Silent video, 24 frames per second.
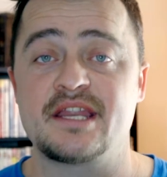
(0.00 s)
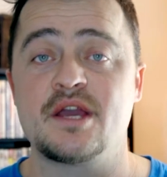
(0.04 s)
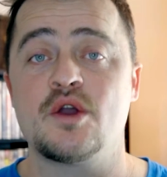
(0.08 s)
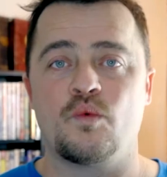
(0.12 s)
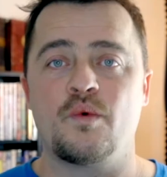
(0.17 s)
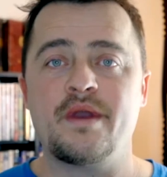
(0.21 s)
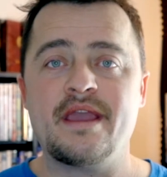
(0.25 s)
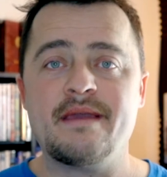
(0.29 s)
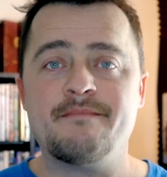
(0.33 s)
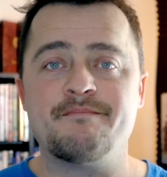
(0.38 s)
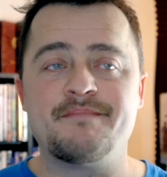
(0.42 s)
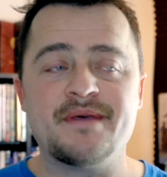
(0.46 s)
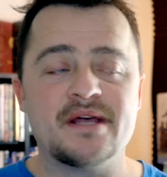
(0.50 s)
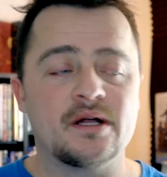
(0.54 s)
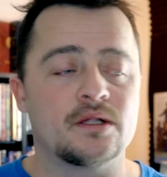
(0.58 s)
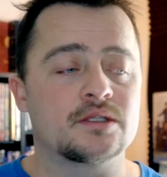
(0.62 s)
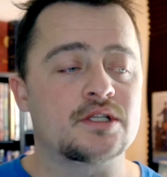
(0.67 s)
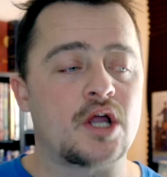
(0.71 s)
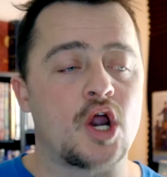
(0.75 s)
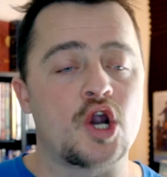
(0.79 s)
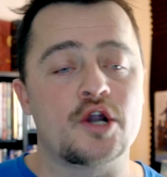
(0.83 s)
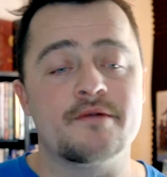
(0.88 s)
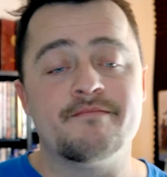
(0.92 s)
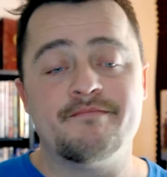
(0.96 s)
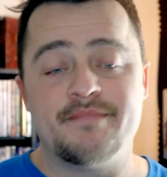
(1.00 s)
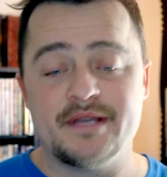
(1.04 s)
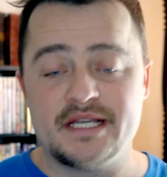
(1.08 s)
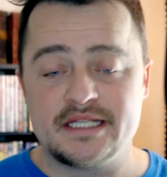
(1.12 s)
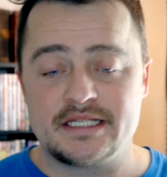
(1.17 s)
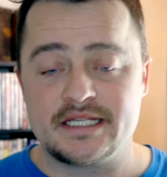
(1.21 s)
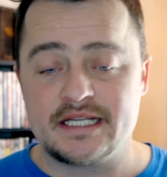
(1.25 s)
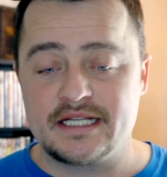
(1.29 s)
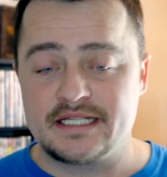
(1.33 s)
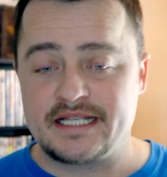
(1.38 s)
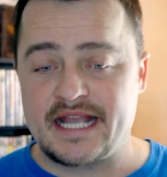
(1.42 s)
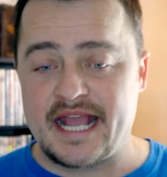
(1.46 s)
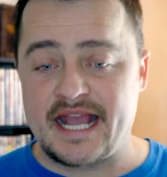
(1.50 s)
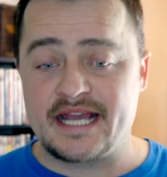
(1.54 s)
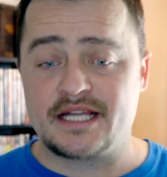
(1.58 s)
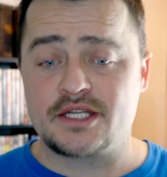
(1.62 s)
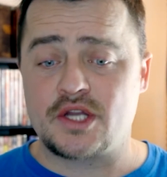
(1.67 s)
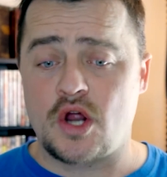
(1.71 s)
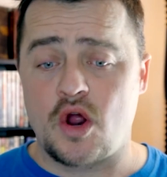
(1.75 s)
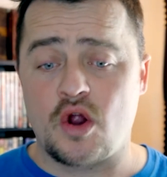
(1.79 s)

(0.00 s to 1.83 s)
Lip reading: We build our business and